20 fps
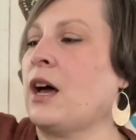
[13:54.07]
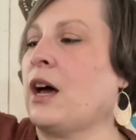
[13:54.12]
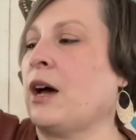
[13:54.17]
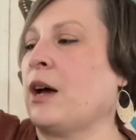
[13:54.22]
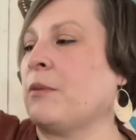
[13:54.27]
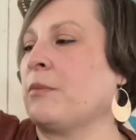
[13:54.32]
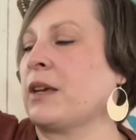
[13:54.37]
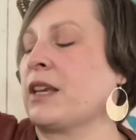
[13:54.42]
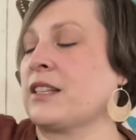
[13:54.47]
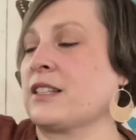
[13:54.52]

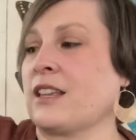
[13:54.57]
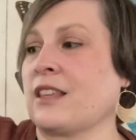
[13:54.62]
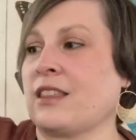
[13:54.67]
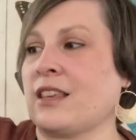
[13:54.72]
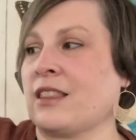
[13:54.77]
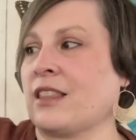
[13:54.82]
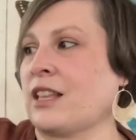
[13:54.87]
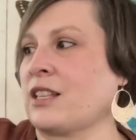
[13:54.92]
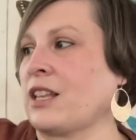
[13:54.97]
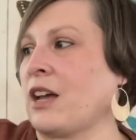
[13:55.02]
because I
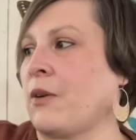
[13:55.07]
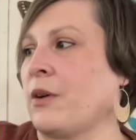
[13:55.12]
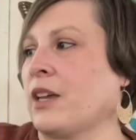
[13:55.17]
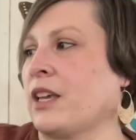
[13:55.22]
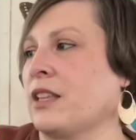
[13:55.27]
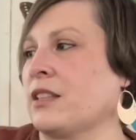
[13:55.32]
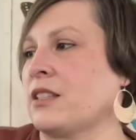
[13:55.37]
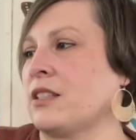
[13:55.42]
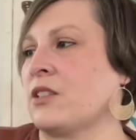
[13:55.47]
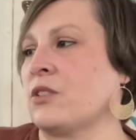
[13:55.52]
think that's how it
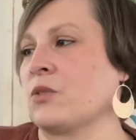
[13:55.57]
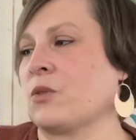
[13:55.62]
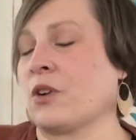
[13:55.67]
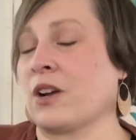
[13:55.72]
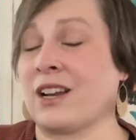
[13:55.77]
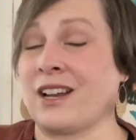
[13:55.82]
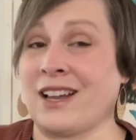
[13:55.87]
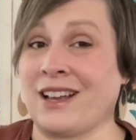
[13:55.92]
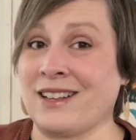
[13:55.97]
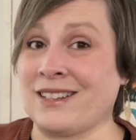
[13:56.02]
gets
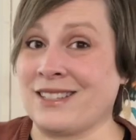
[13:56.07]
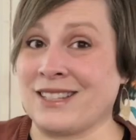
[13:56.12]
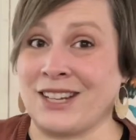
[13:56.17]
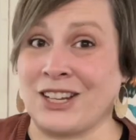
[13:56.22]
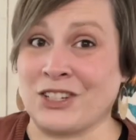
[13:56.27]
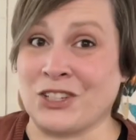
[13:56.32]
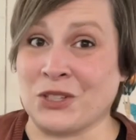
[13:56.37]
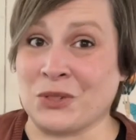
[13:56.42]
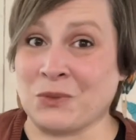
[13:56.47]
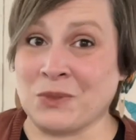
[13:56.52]
disorganized, and
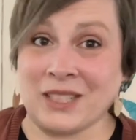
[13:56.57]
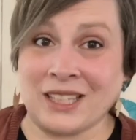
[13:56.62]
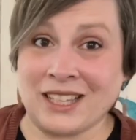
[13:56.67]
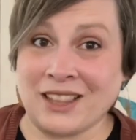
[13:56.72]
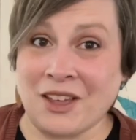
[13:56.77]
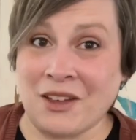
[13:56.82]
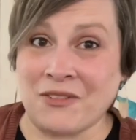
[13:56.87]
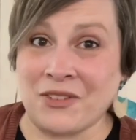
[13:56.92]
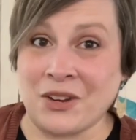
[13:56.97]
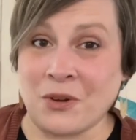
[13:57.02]
I just really
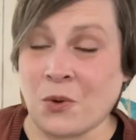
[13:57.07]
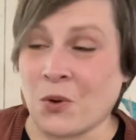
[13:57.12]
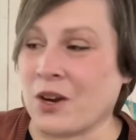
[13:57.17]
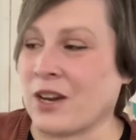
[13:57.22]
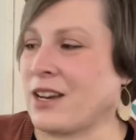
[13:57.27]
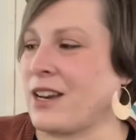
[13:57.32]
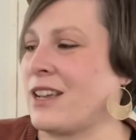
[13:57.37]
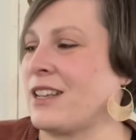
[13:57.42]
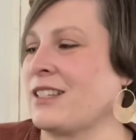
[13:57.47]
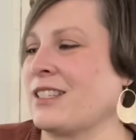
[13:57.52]
love an
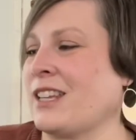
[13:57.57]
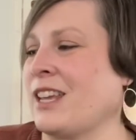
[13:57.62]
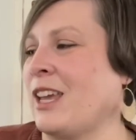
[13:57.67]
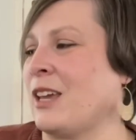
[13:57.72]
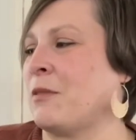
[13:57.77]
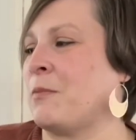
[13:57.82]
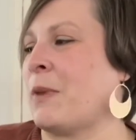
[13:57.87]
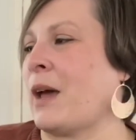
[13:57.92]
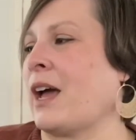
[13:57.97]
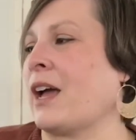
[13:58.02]
organized
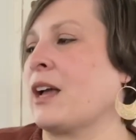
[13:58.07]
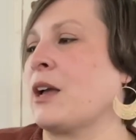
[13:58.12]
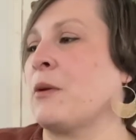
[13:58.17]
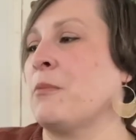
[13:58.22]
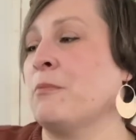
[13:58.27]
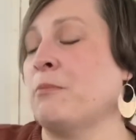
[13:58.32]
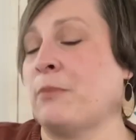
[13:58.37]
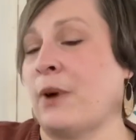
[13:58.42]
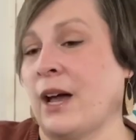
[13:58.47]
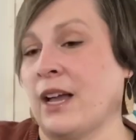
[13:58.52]
handbag.
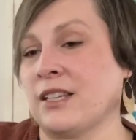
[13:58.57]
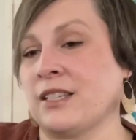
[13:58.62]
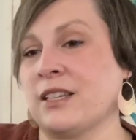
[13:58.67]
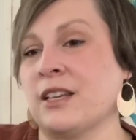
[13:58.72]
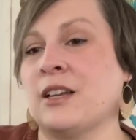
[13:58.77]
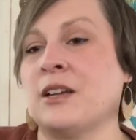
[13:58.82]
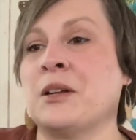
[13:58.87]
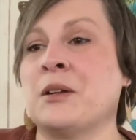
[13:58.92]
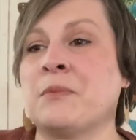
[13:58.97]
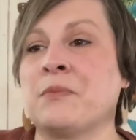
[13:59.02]
But
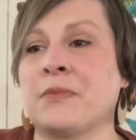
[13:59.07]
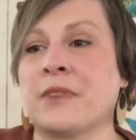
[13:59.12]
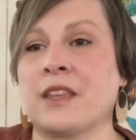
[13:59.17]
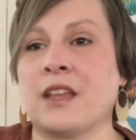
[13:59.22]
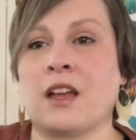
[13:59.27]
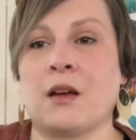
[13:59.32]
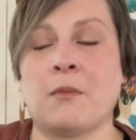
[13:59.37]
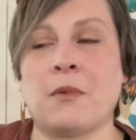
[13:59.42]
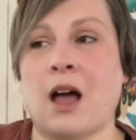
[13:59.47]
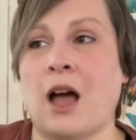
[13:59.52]

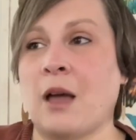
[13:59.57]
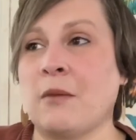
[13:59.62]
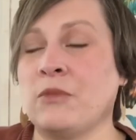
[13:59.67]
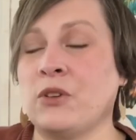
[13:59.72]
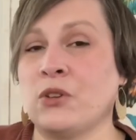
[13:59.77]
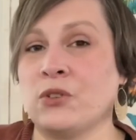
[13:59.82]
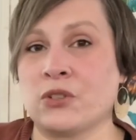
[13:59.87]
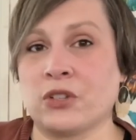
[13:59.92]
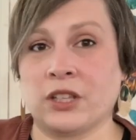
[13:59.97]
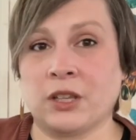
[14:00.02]
I'm
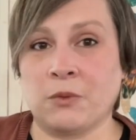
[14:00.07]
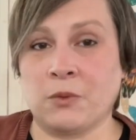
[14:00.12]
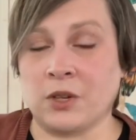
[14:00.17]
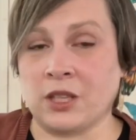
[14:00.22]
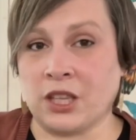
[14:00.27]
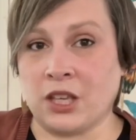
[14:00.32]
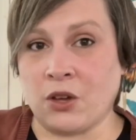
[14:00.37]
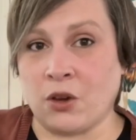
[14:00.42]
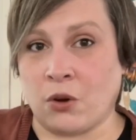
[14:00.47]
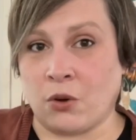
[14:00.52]
usually
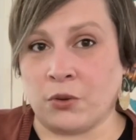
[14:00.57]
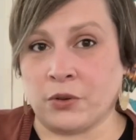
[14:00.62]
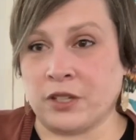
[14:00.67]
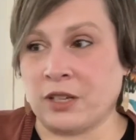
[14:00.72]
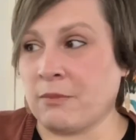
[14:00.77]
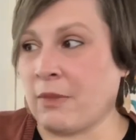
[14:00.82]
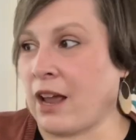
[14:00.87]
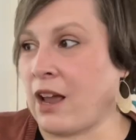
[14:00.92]
really cold in my